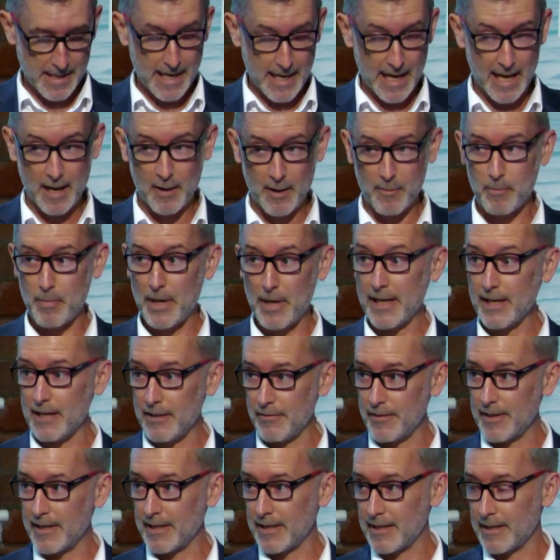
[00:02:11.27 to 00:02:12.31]
but
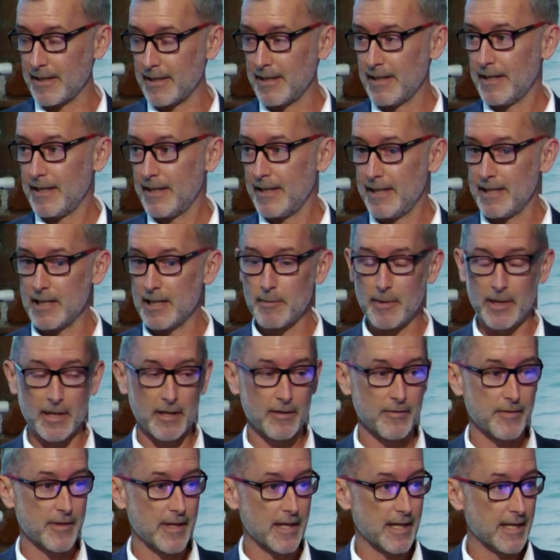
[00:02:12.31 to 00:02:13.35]
living in the middle
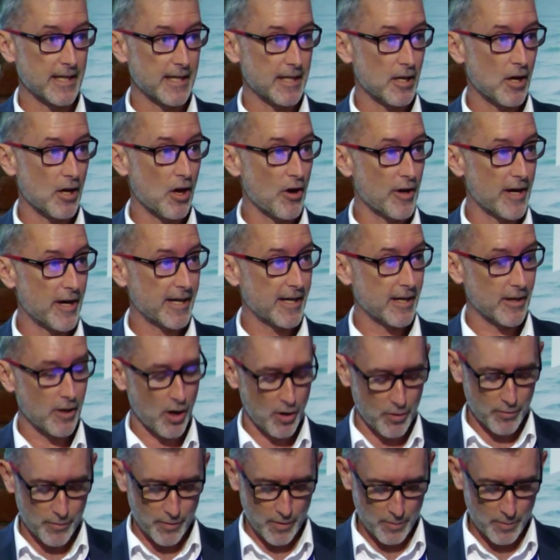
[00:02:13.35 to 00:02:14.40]
of the Hauraki
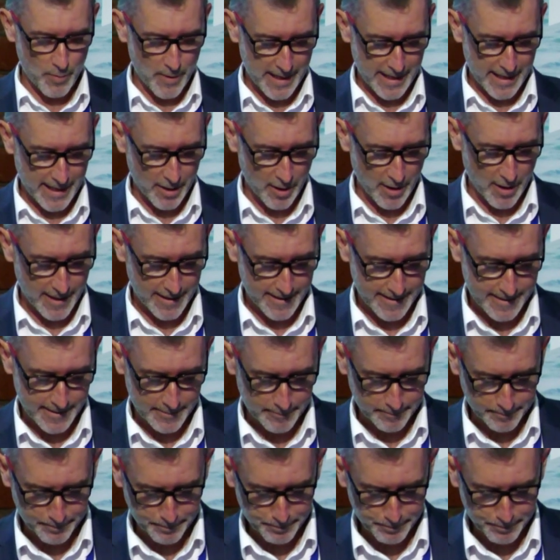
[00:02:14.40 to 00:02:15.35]
Gulf on Waiheke Island.